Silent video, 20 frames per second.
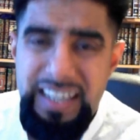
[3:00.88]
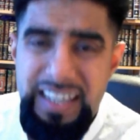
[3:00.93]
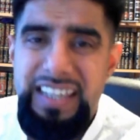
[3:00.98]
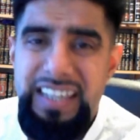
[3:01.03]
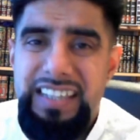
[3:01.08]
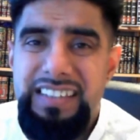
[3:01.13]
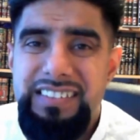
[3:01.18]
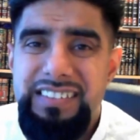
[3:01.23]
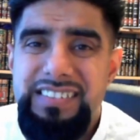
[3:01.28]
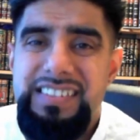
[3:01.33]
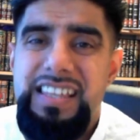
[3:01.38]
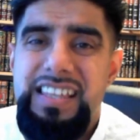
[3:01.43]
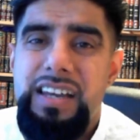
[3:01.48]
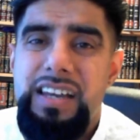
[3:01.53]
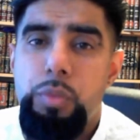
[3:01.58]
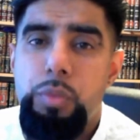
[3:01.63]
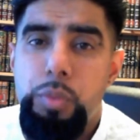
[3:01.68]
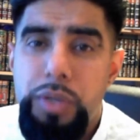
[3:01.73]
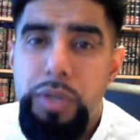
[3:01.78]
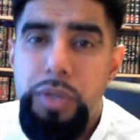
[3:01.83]
is
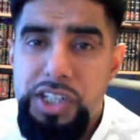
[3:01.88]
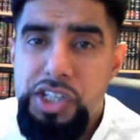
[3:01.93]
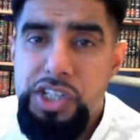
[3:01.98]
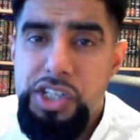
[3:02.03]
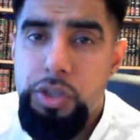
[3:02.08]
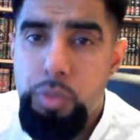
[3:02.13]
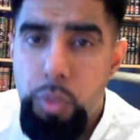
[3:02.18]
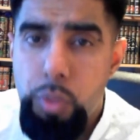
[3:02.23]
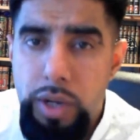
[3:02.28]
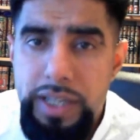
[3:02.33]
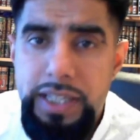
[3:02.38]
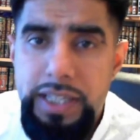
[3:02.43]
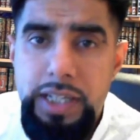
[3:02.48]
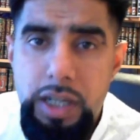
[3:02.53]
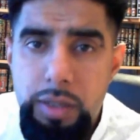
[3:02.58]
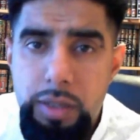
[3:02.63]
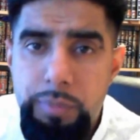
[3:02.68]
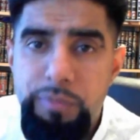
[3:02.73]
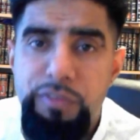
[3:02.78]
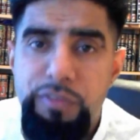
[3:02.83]
that we should
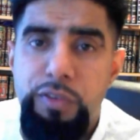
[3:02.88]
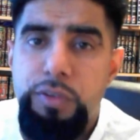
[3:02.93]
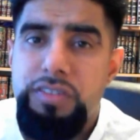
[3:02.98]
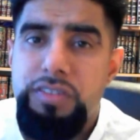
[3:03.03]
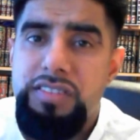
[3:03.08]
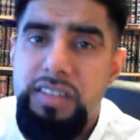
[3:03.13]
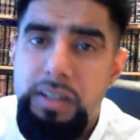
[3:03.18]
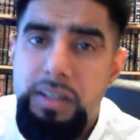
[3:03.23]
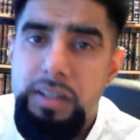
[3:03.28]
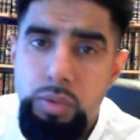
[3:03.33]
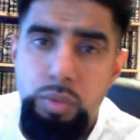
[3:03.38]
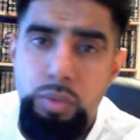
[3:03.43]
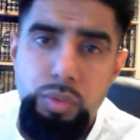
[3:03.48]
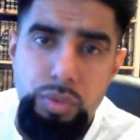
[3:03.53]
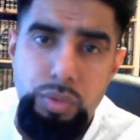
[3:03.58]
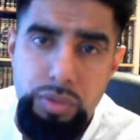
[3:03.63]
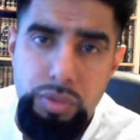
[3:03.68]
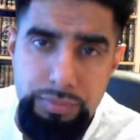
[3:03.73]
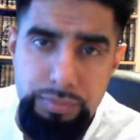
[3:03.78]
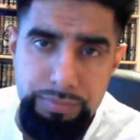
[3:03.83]
wake up for
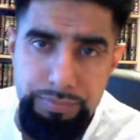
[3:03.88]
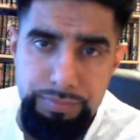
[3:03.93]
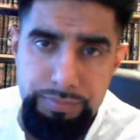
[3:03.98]
sahur,